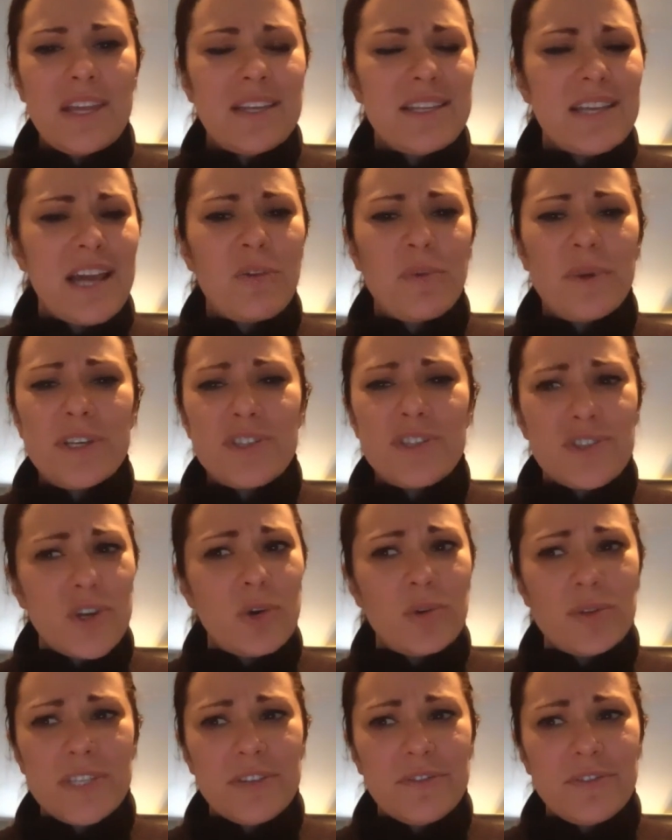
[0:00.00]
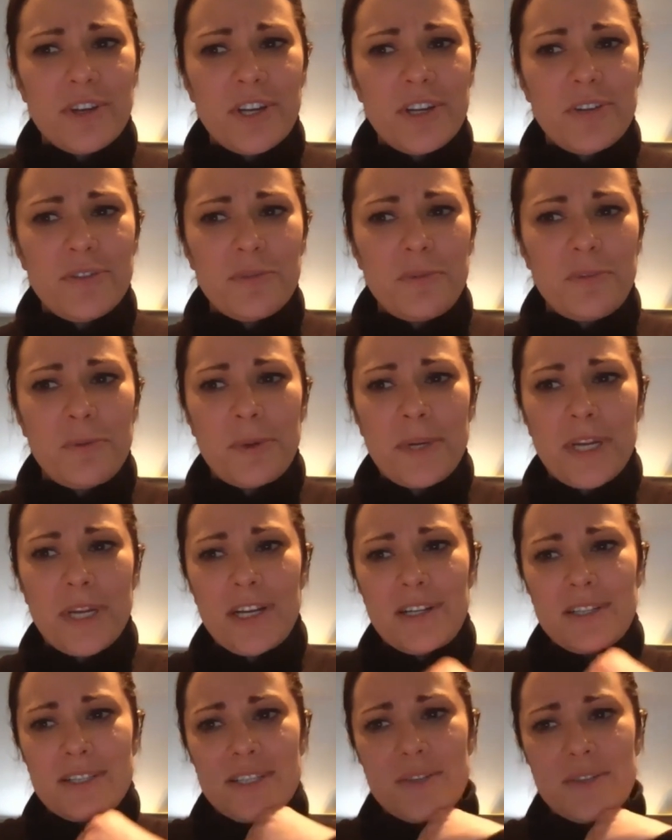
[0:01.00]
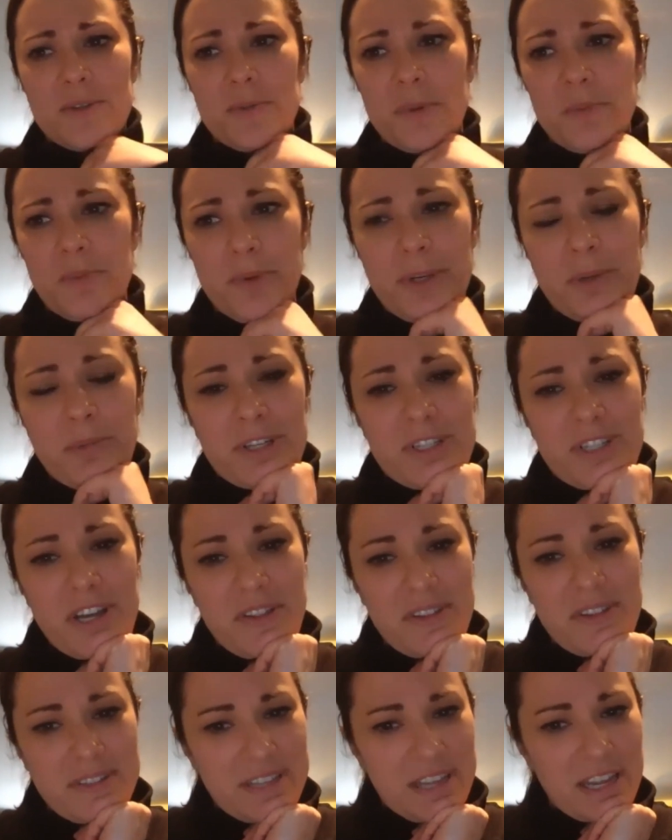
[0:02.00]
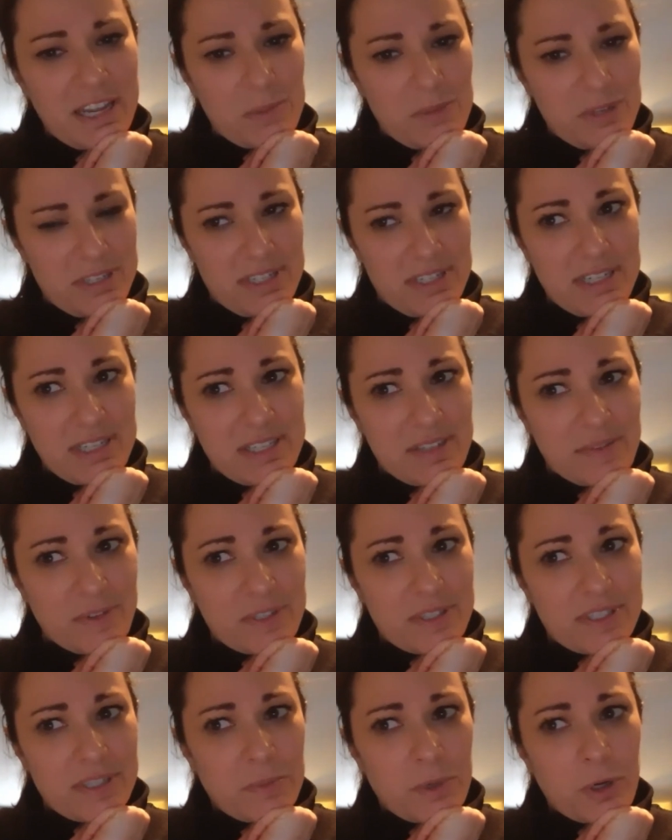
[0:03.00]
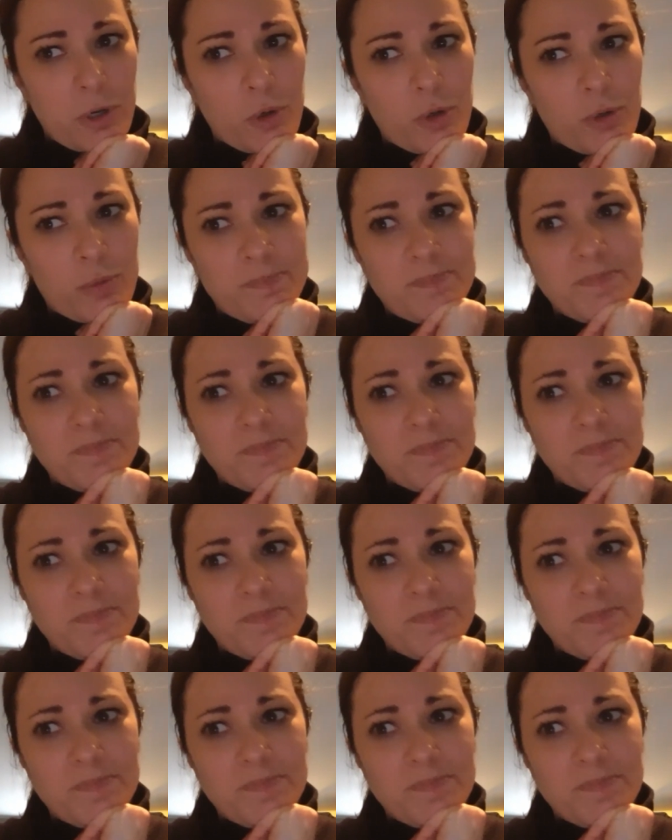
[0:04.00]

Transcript: Are we so different from everybody else, or are we pretty much all the same, just in a different zip code?